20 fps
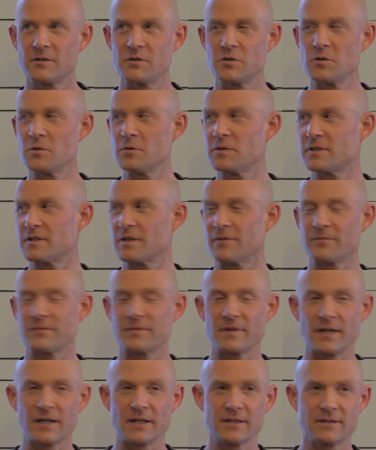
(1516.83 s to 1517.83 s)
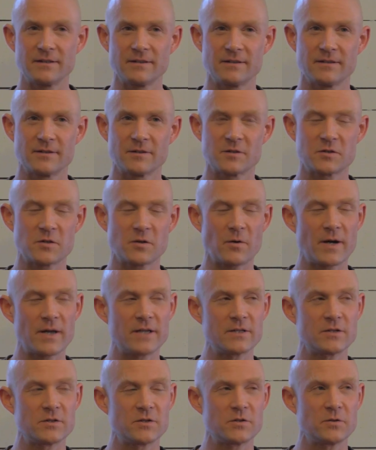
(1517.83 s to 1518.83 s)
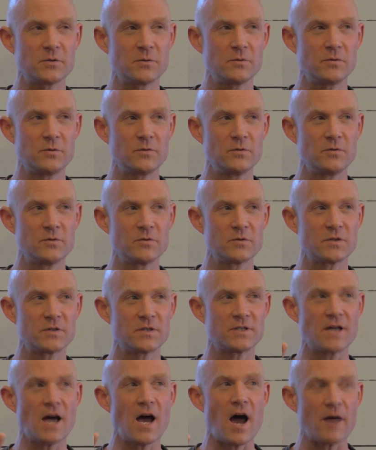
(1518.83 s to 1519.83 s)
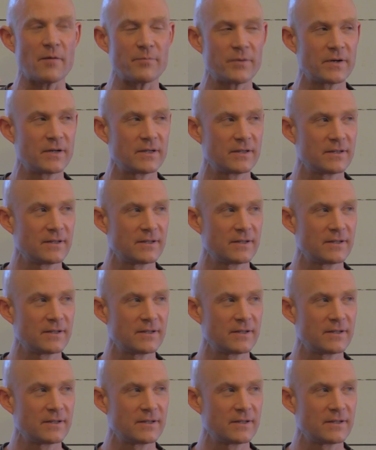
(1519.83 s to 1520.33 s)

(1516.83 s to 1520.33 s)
do something so as to stop